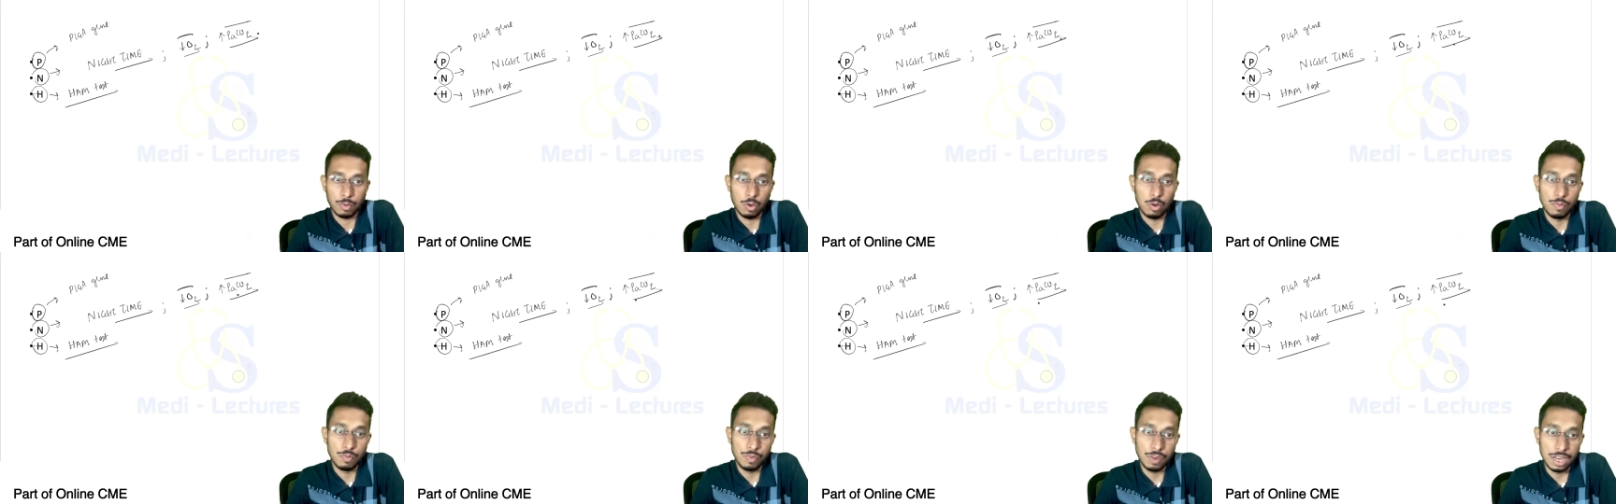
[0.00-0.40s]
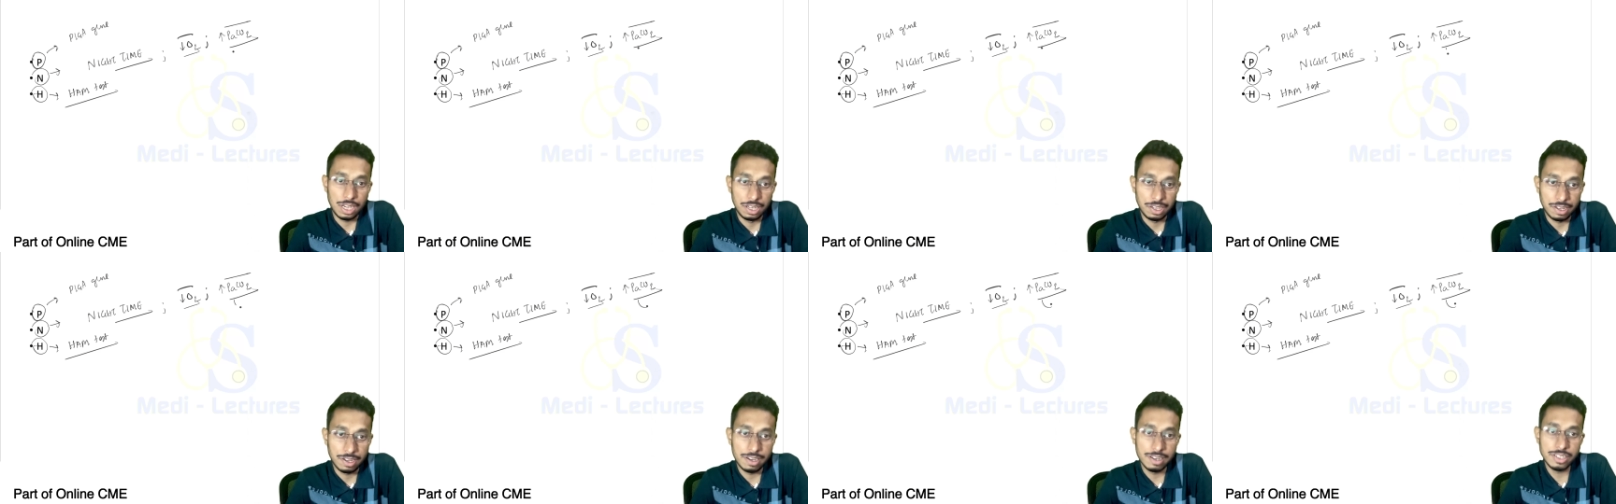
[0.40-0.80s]
of
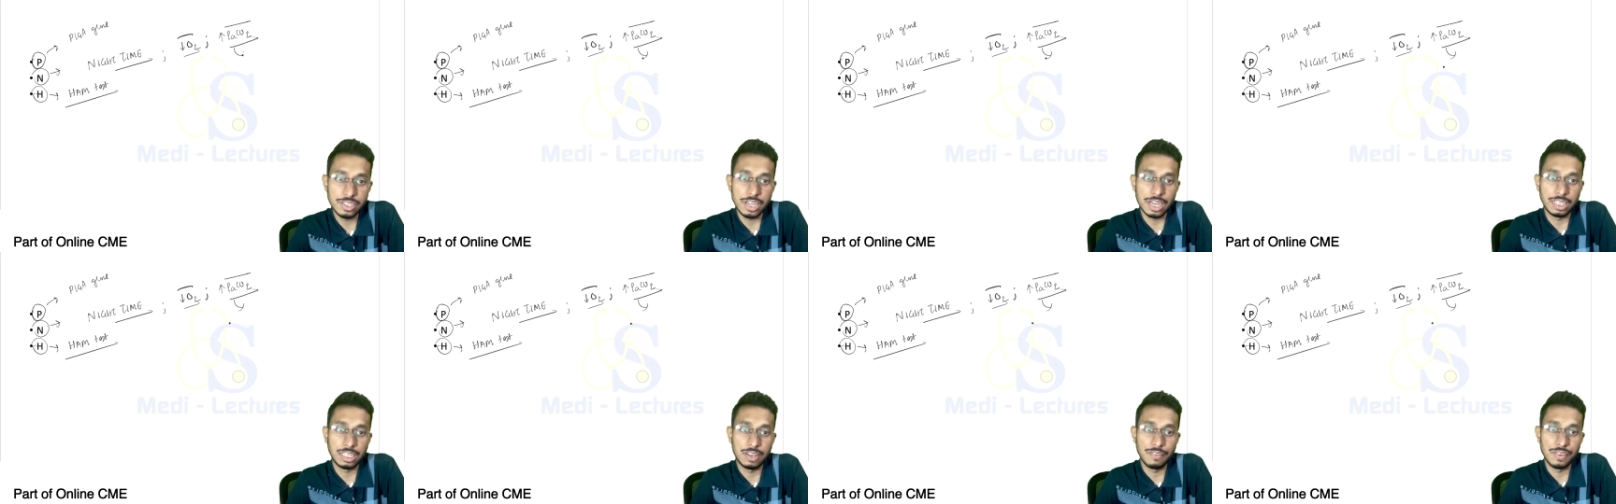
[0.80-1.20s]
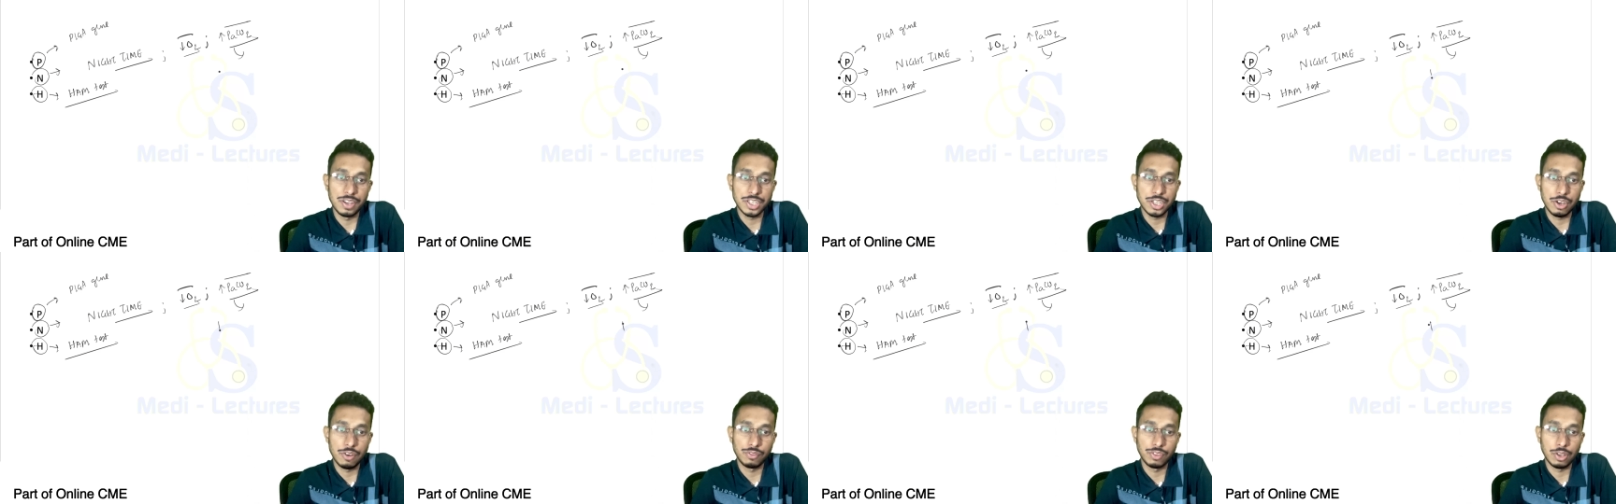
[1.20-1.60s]
increased
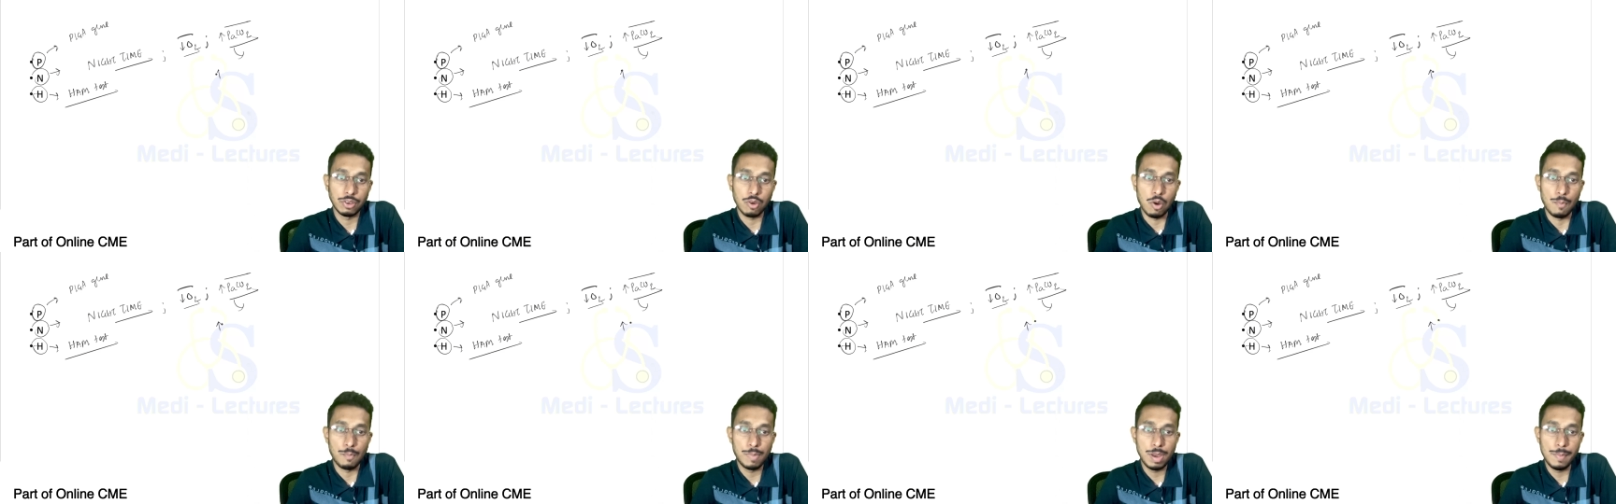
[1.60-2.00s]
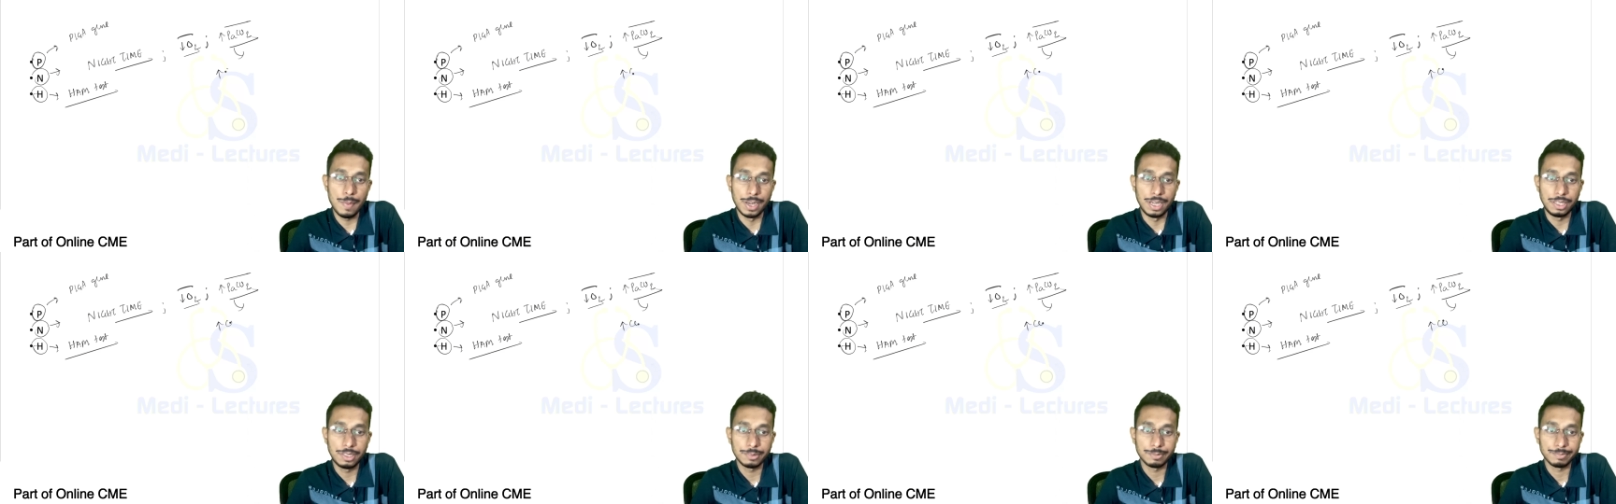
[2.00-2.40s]
activation of the
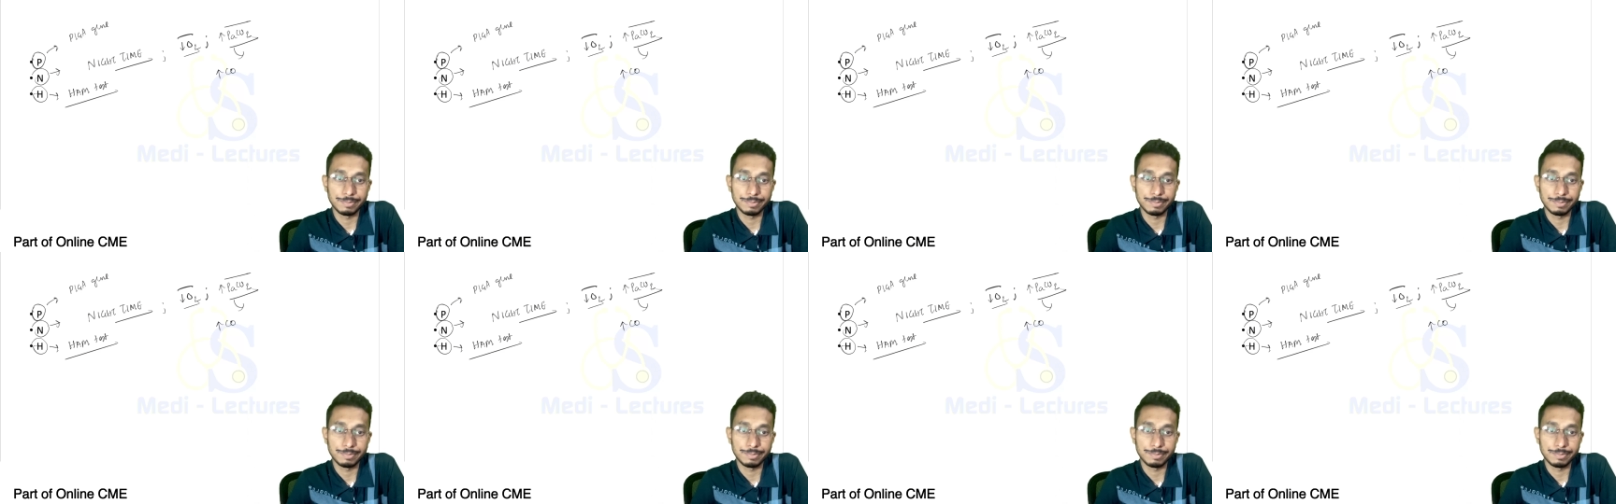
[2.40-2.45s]
complement